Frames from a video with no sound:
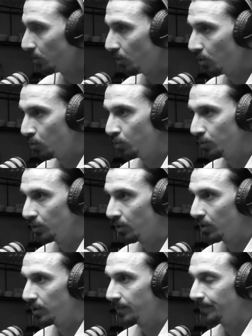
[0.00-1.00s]
or know who
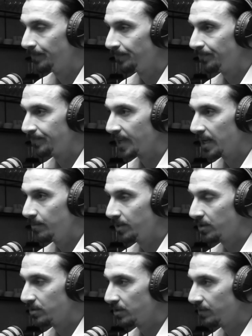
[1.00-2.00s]
you are
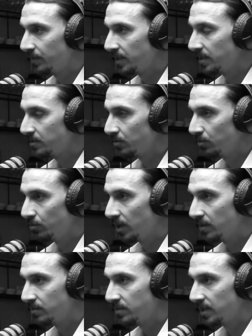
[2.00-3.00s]
because of things you
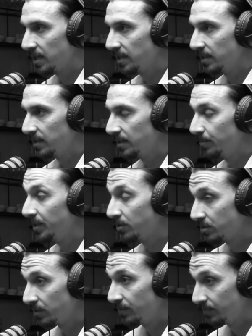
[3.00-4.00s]
do outside,
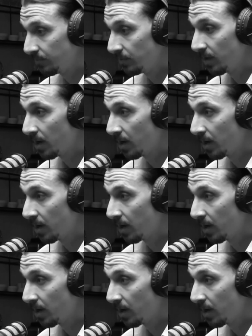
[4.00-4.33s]
because of